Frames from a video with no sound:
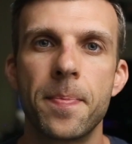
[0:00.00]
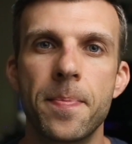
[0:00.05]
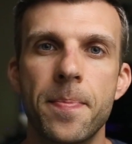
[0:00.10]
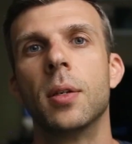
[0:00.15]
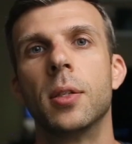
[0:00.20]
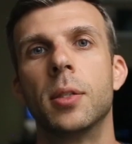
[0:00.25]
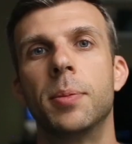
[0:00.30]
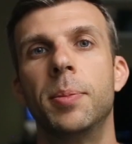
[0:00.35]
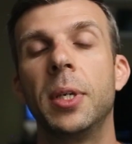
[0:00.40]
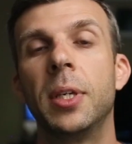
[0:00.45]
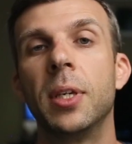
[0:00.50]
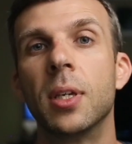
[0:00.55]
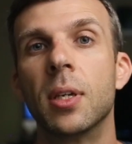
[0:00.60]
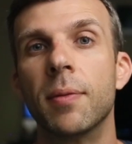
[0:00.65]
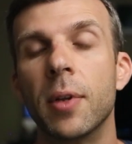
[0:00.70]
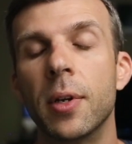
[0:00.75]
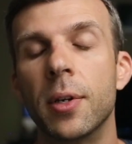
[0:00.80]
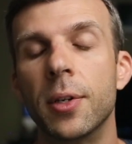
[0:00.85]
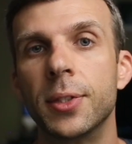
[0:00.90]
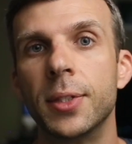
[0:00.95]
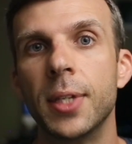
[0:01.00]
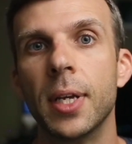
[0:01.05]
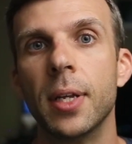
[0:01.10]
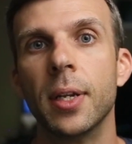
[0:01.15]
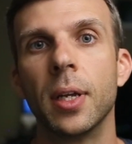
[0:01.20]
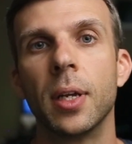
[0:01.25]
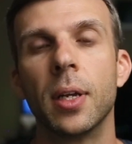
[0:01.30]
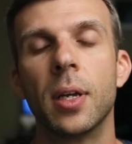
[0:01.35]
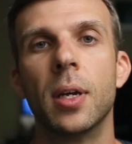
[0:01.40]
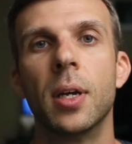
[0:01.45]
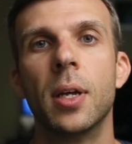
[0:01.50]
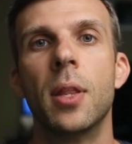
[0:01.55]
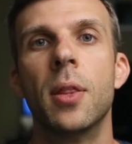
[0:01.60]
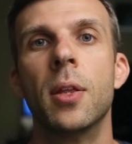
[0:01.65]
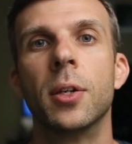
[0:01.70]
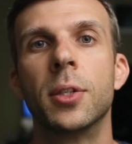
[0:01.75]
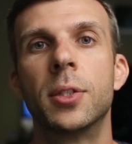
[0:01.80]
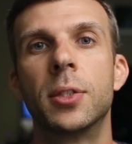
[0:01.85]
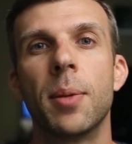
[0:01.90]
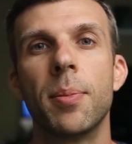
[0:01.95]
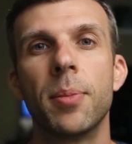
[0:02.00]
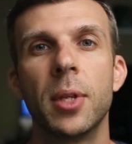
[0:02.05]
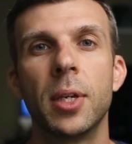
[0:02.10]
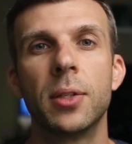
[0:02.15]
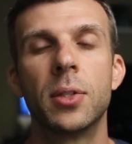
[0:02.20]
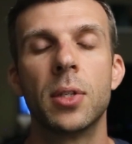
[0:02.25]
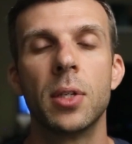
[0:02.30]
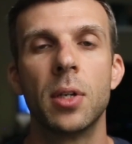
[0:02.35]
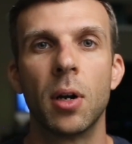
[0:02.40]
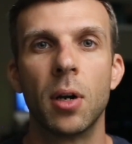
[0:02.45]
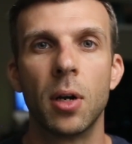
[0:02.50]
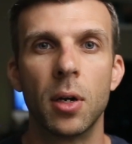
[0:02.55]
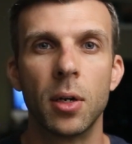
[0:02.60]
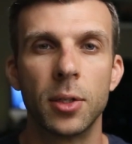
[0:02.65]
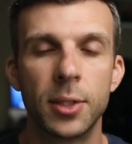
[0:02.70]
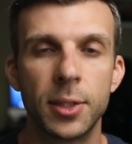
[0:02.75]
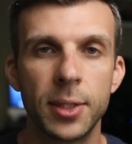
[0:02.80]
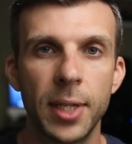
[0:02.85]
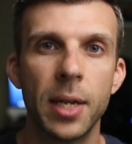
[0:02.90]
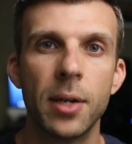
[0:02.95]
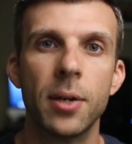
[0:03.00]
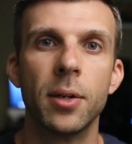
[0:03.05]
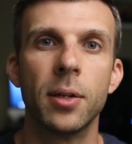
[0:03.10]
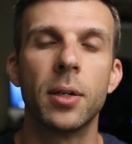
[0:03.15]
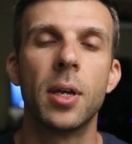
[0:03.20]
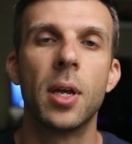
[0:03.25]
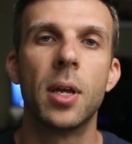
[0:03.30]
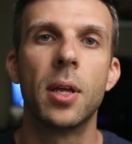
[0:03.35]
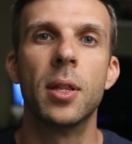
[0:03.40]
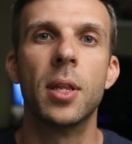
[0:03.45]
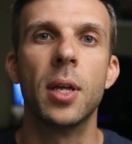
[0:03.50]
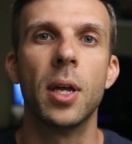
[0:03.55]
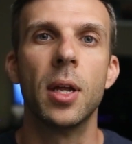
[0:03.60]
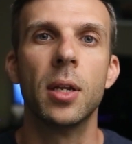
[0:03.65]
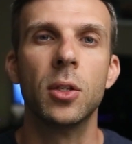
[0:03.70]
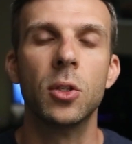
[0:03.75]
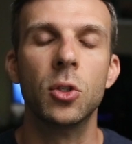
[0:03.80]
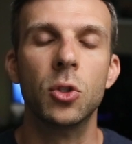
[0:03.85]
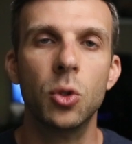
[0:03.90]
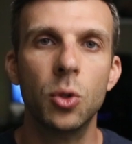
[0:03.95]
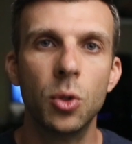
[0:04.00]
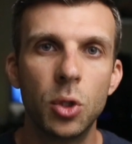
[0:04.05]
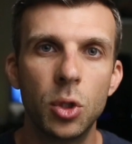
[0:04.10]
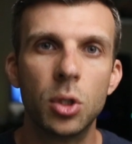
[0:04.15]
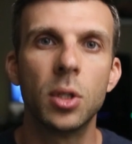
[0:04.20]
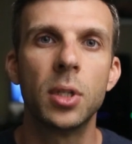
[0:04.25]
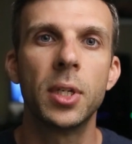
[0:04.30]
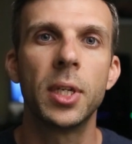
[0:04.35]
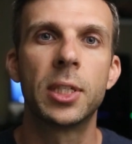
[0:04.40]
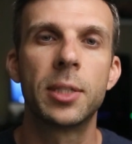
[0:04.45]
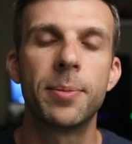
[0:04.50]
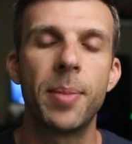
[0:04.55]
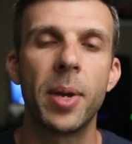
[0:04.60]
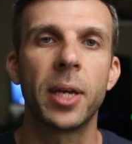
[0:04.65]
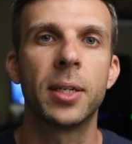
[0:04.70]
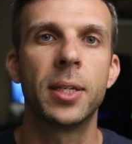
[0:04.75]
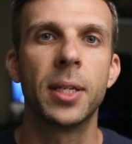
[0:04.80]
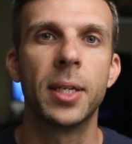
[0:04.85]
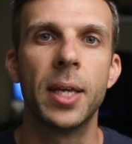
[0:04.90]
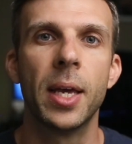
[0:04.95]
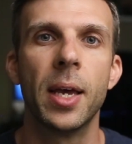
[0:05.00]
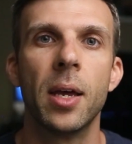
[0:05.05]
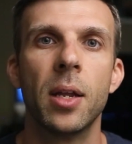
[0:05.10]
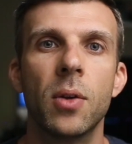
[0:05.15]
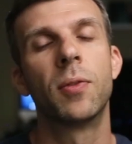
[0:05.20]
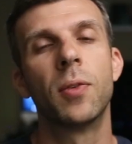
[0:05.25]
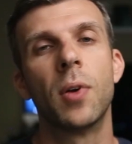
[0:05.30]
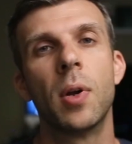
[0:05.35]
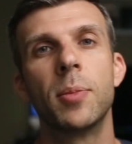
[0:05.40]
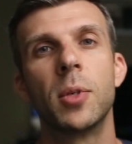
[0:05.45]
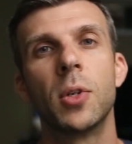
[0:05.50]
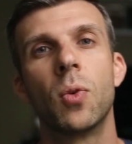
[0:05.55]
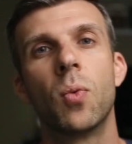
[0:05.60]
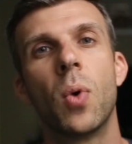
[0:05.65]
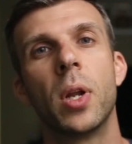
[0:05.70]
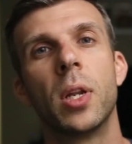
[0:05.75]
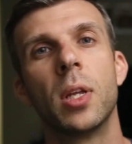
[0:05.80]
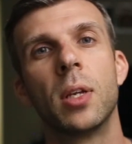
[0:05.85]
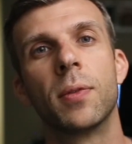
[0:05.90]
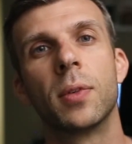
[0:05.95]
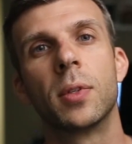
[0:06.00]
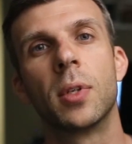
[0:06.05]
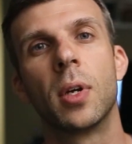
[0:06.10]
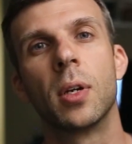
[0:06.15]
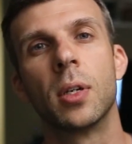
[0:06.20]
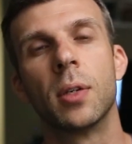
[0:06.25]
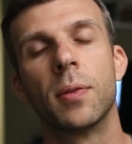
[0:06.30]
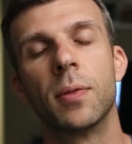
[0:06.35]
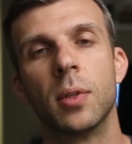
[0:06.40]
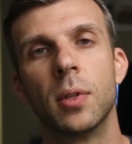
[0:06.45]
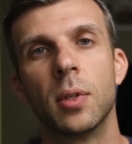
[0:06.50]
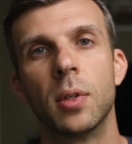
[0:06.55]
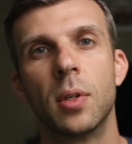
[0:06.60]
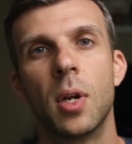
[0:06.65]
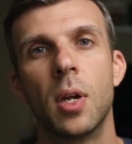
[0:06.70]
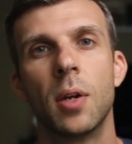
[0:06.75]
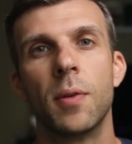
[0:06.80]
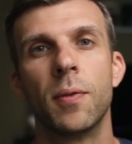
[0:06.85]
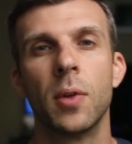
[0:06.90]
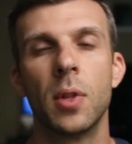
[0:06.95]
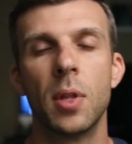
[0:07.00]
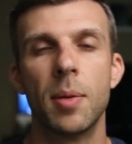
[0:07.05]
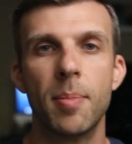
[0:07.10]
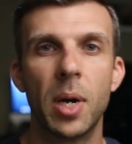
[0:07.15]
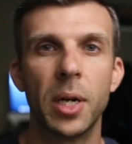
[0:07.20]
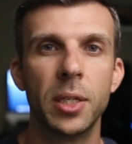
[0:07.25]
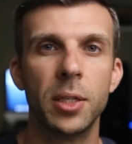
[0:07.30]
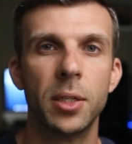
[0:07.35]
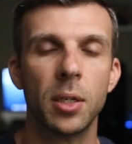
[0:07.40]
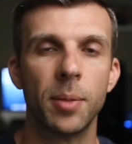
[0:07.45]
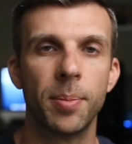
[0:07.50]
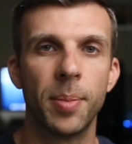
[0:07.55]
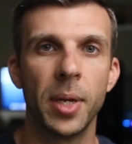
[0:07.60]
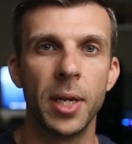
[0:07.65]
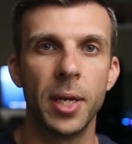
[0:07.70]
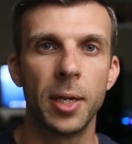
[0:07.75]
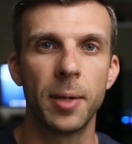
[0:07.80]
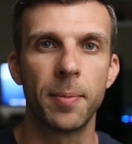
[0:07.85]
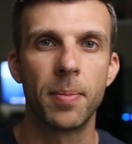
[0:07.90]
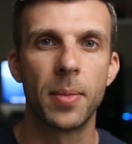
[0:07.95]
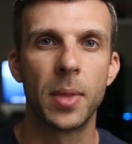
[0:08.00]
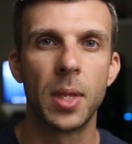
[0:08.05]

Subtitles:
Speaking of understanding, there's some things that are standard that you should expect to get from your wedding photographer for the money you're paying.